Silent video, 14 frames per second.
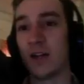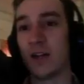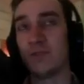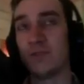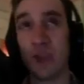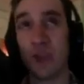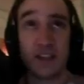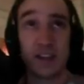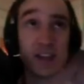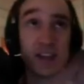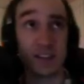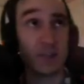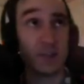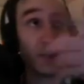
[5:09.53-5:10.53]
guys can't see it,
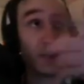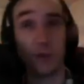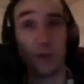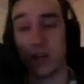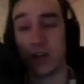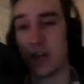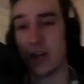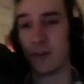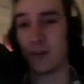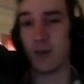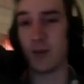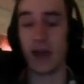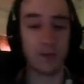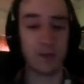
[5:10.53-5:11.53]
but I'm looking at it behind
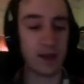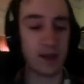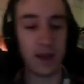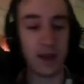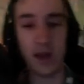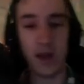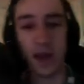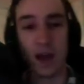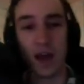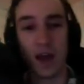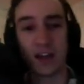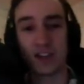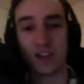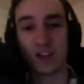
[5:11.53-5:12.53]
me. And
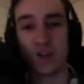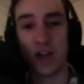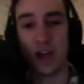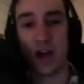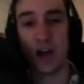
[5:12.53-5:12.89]
so the awkward